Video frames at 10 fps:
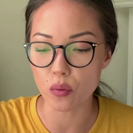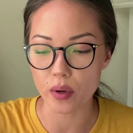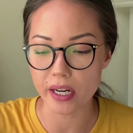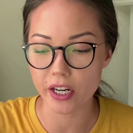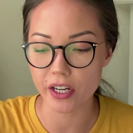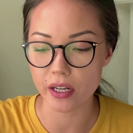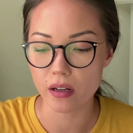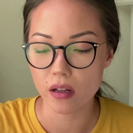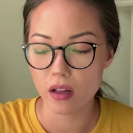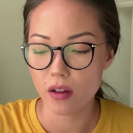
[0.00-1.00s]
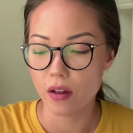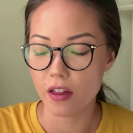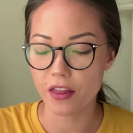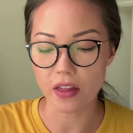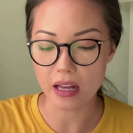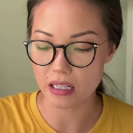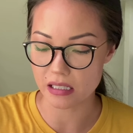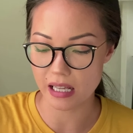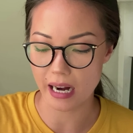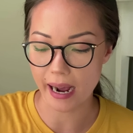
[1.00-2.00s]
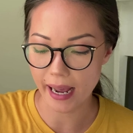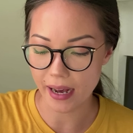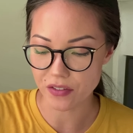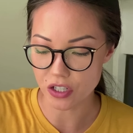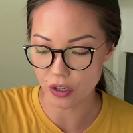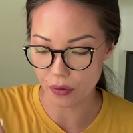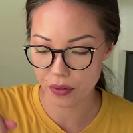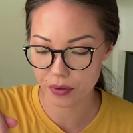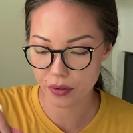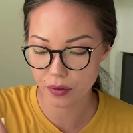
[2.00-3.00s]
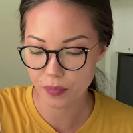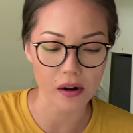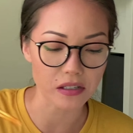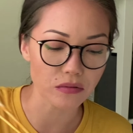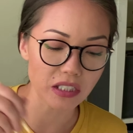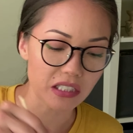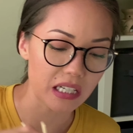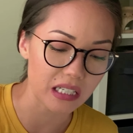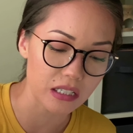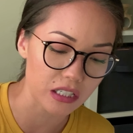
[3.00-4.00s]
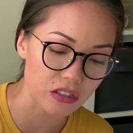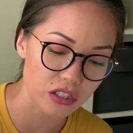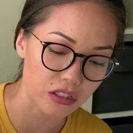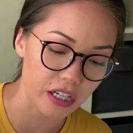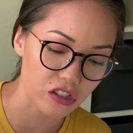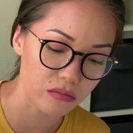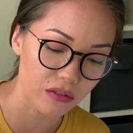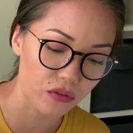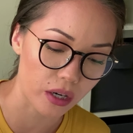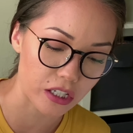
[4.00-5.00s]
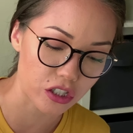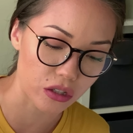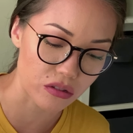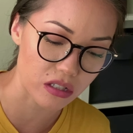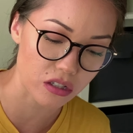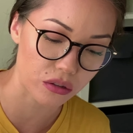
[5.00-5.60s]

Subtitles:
weird things that I have to go through. I didn't really take it into consideration before I chose this